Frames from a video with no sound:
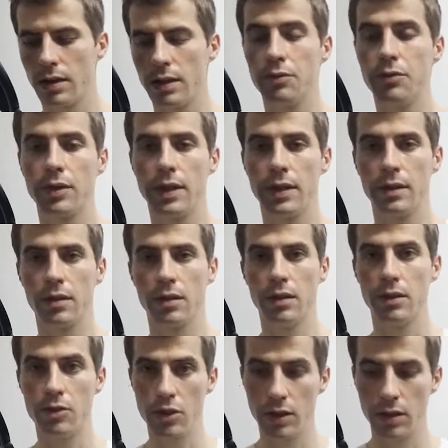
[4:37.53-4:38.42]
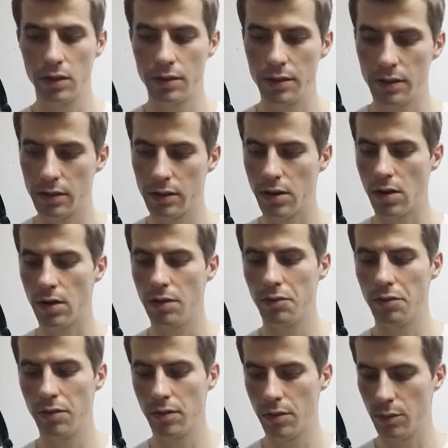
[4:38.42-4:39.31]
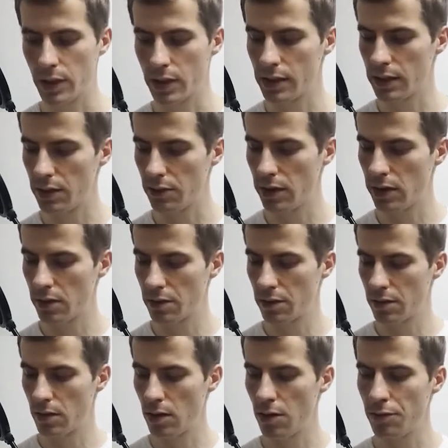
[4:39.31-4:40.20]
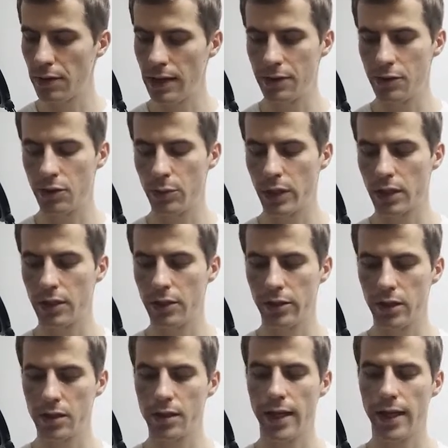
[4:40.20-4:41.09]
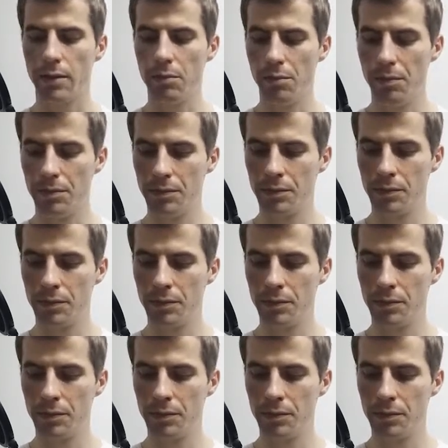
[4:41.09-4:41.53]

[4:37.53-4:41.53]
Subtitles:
different genuses of bacteria, of Enterobacteriaceae.